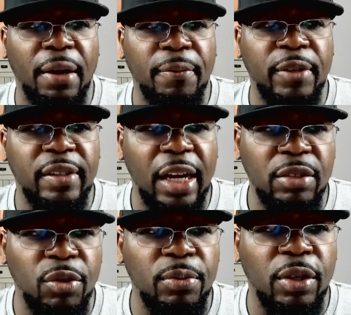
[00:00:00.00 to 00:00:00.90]
Natasha
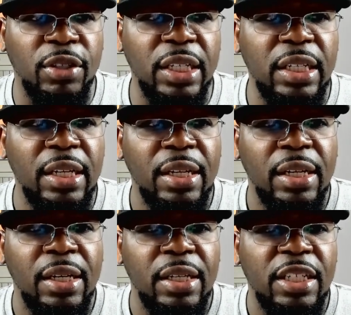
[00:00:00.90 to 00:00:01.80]
Romanoff, she
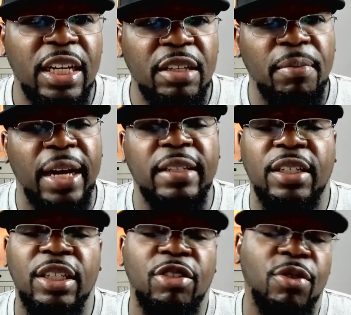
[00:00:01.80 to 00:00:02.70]
is a
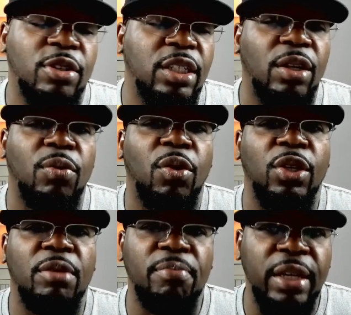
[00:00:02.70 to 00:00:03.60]
mindset. She don't want
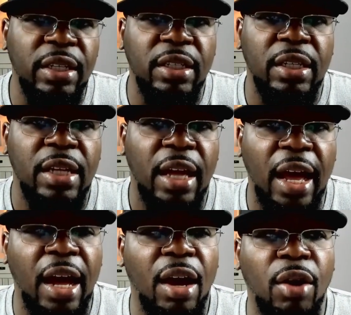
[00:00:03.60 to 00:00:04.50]
to admit
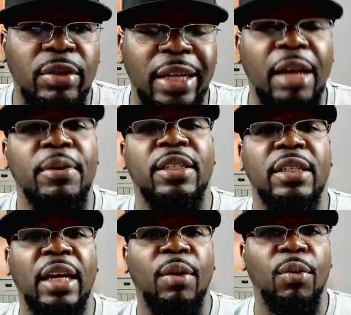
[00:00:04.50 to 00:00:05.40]
how damaging
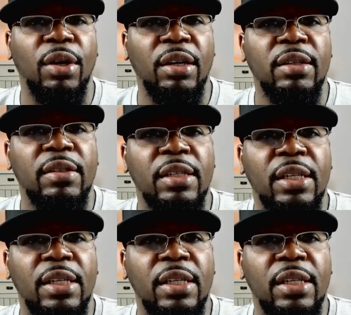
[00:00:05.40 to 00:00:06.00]
that was.